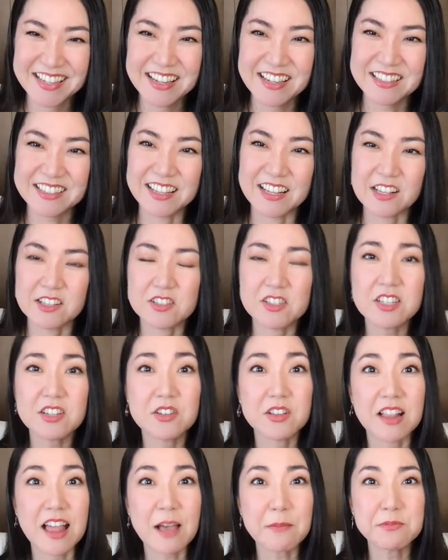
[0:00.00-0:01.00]
Like she
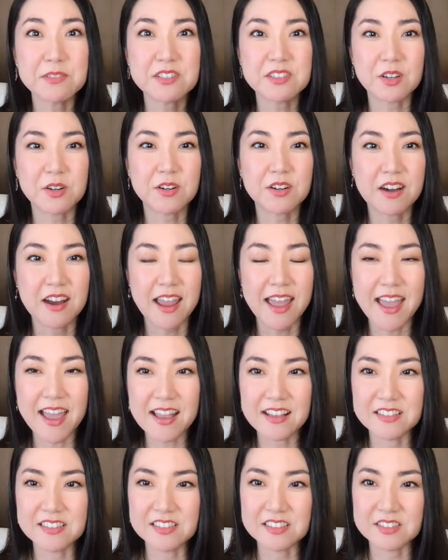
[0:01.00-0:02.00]
claps her
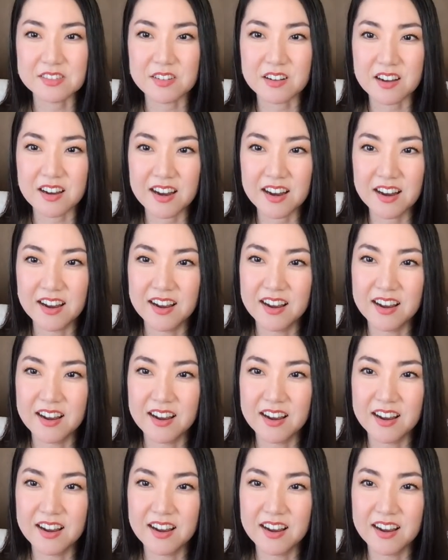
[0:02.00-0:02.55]
hands, right?